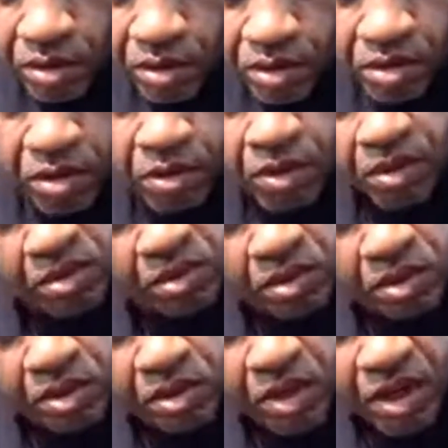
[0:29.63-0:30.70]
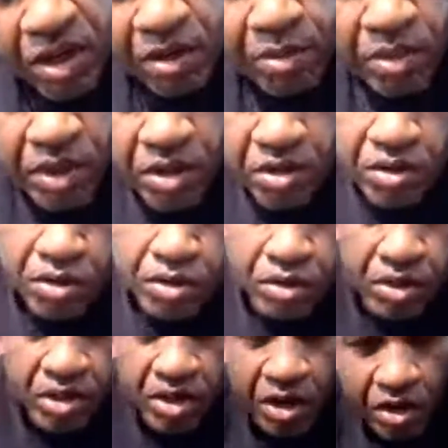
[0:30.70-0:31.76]
So when you hear me use
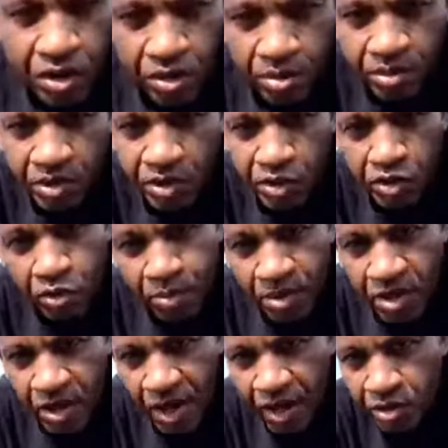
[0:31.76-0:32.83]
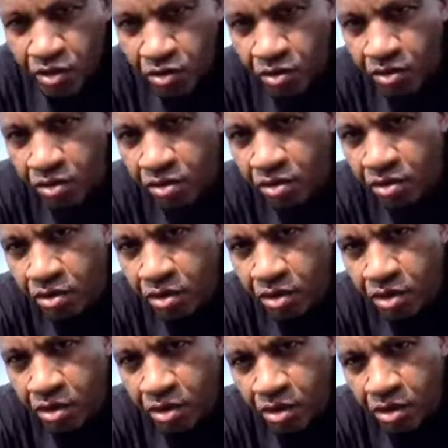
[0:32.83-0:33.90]
terms supernatural,
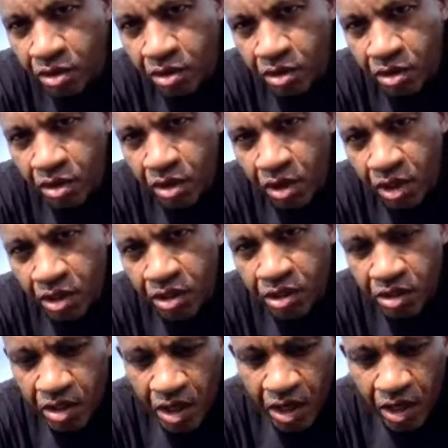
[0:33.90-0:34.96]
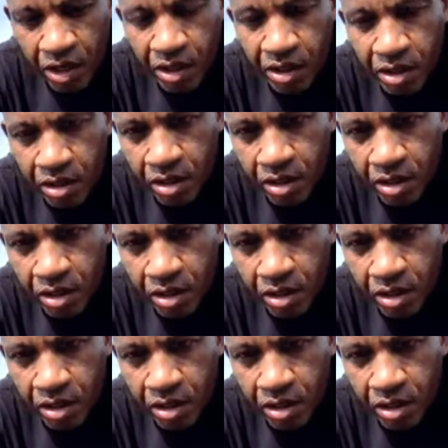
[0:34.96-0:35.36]
understand